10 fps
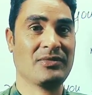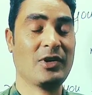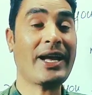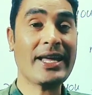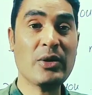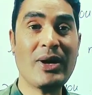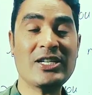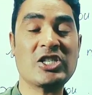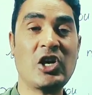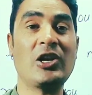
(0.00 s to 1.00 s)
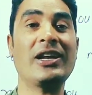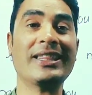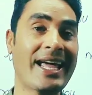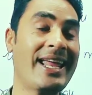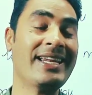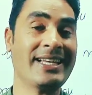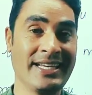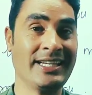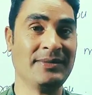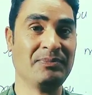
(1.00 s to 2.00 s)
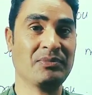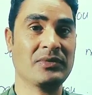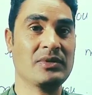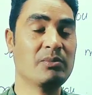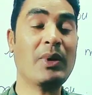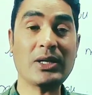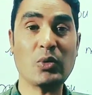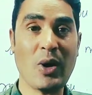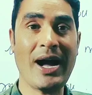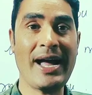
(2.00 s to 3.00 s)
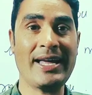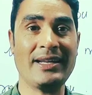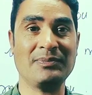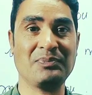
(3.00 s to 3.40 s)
Okay, you are taller than he. But why?